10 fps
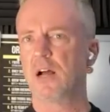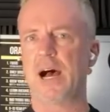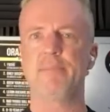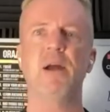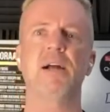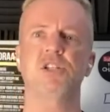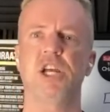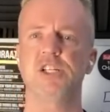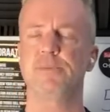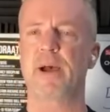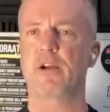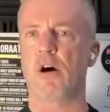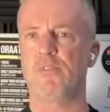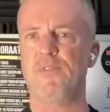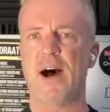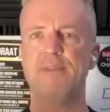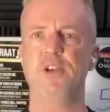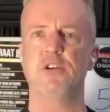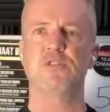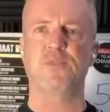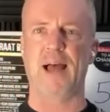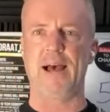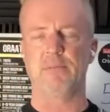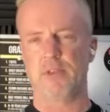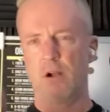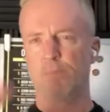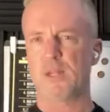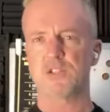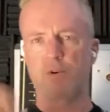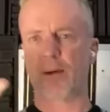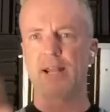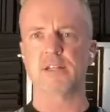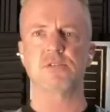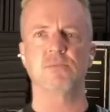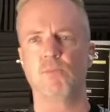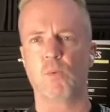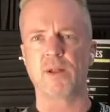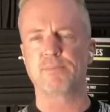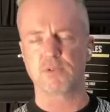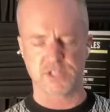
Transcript: I'm not changing my call. Five years flat, you know, plus or minus 1%.